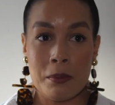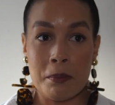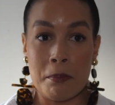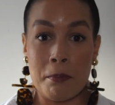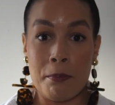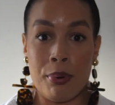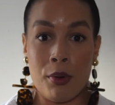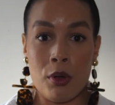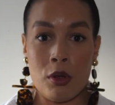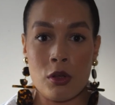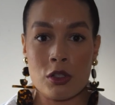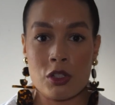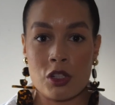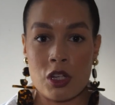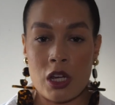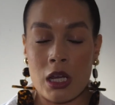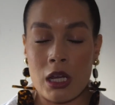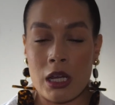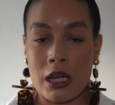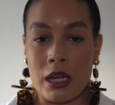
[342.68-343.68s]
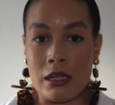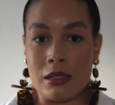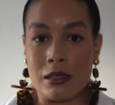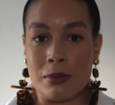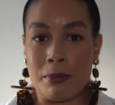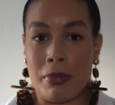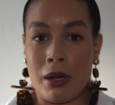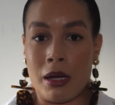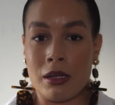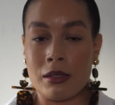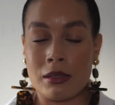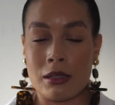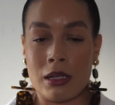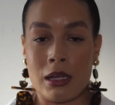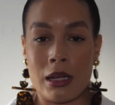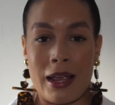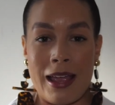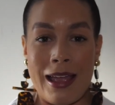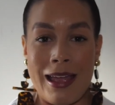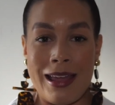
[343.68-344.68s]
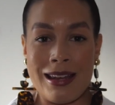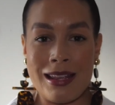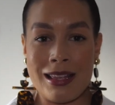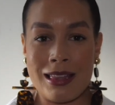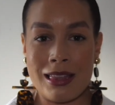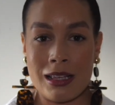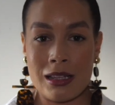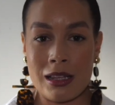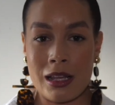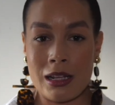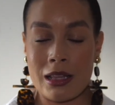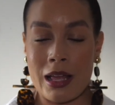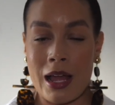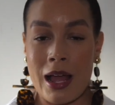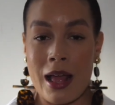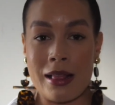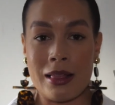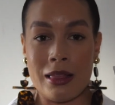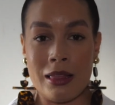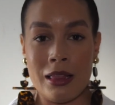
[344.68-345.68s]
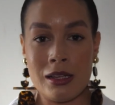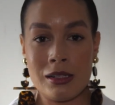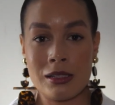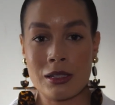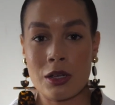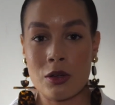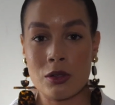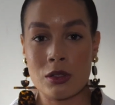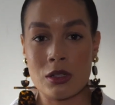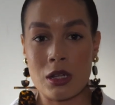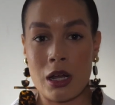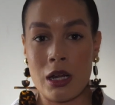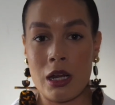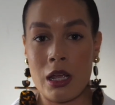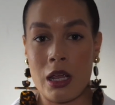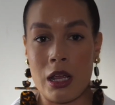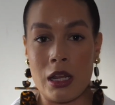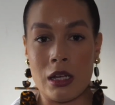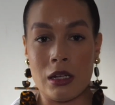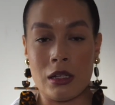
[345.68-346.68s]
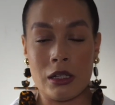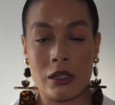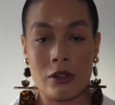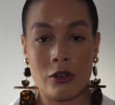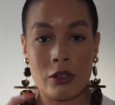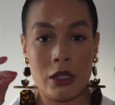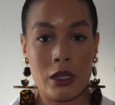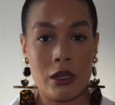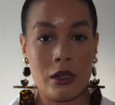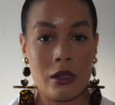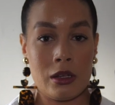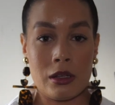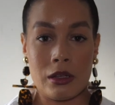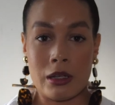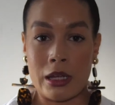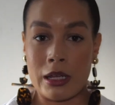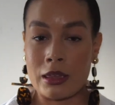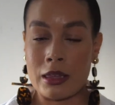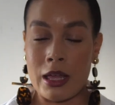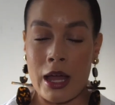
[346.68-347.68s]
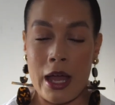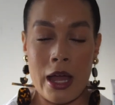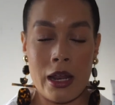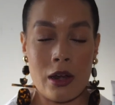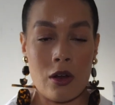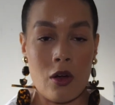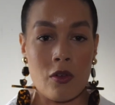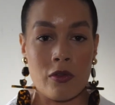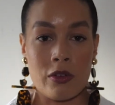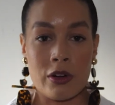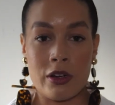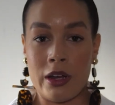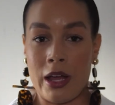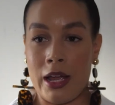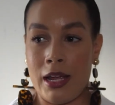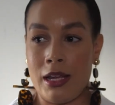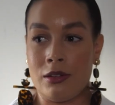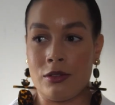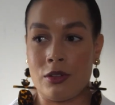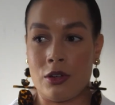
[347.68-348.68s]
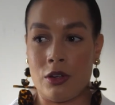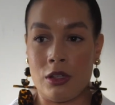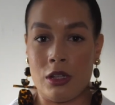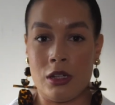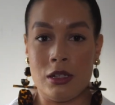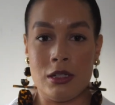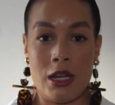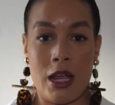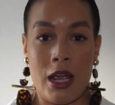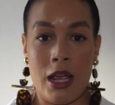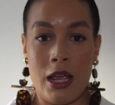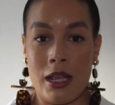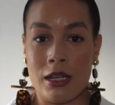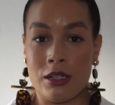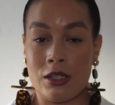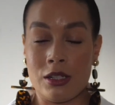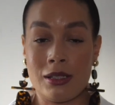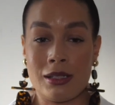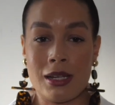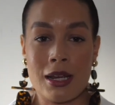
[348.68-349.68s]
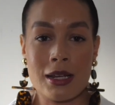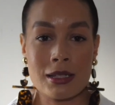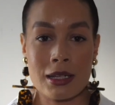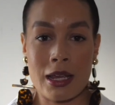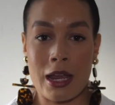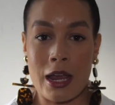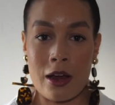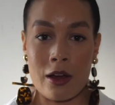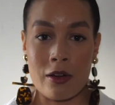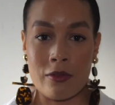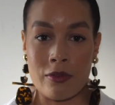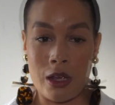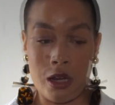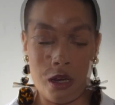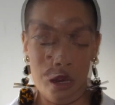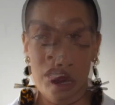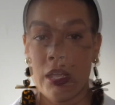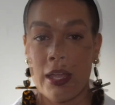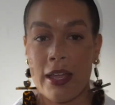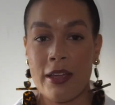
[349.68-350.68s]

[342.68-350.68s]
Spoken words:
bulging, it's pussing, anything like that. This goes on it, and literally like that overnight during the day, it just takes care of it.